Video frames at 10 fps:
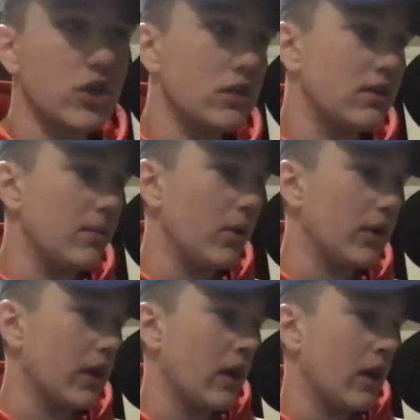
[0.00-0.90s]
and team
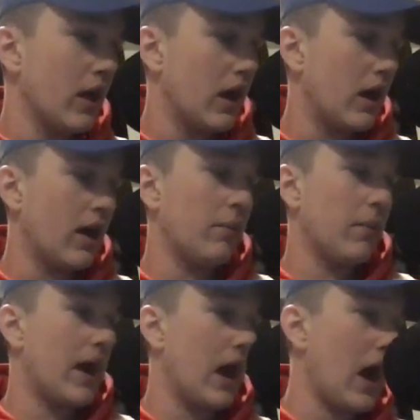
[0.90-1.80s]
building.
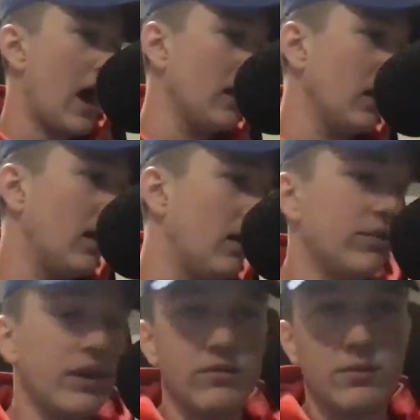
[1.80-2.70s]
I love
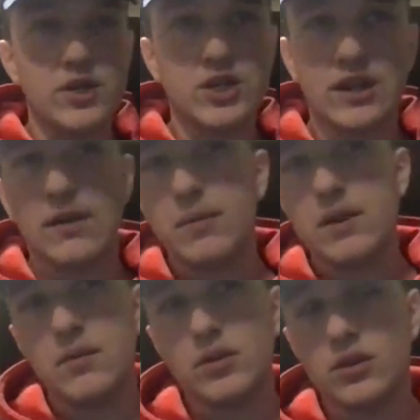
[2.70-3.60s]
the information that I've been
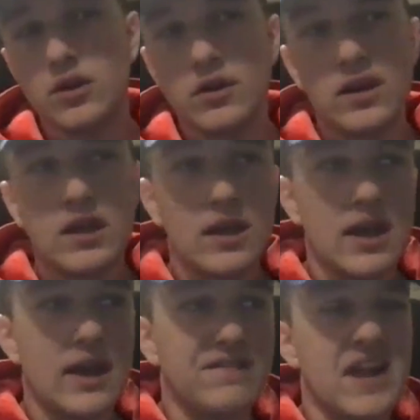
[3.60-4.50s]
able to learn.
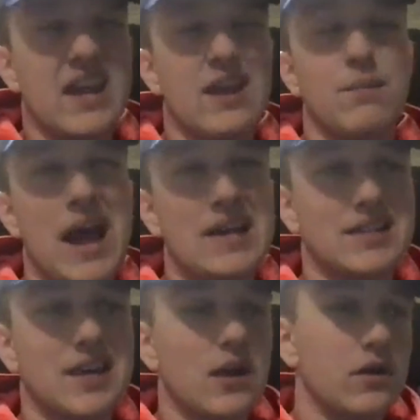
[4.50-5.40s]
And if I can pass
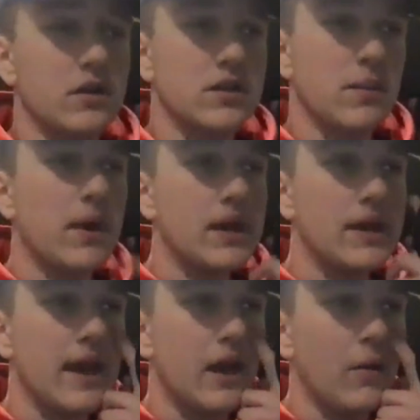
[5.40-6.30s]
that on to somebody
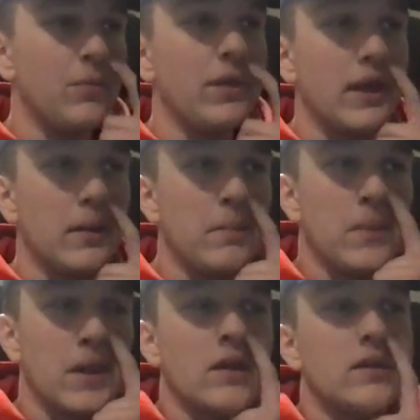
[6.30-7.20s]
and help them,
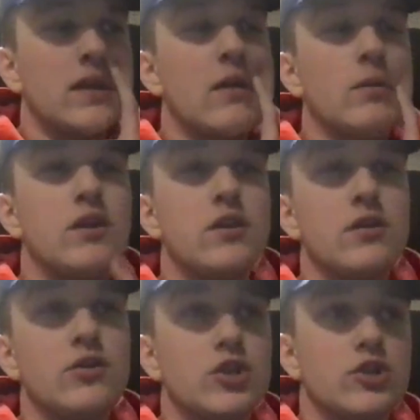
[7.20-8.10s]
that'll be
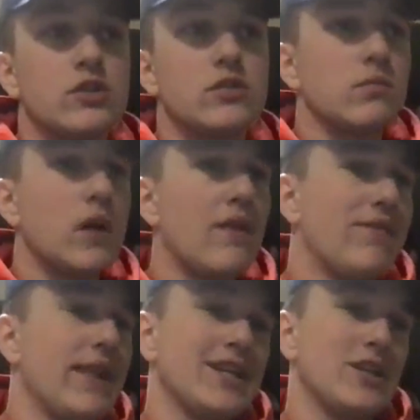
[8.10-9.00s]
huge. And I
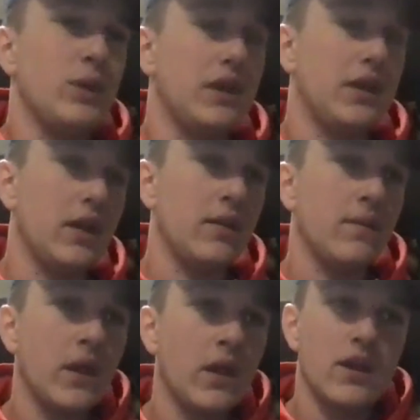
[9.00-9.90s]
feel like speaking
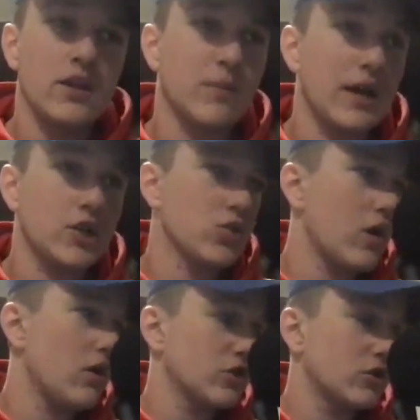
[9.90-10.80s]
is my
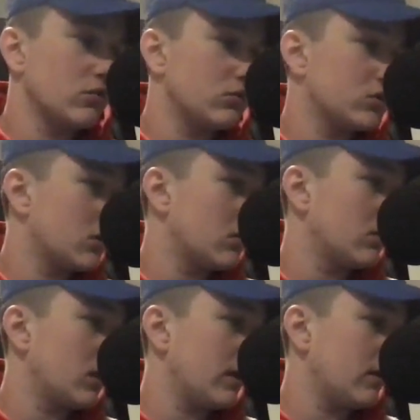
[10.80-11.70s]
strong suit. So
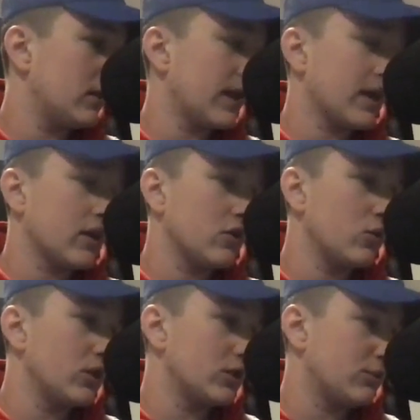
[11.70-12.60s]
anything that I can do
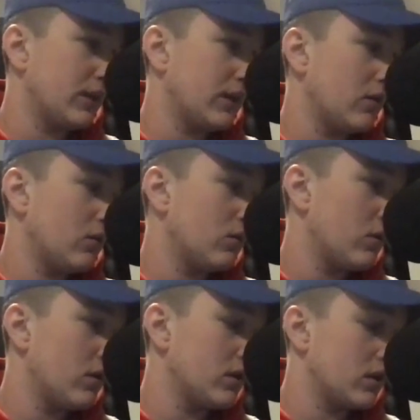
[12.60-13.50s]
with speaking
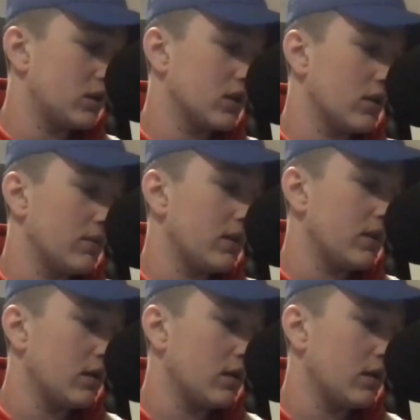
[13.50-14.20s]
is going to be,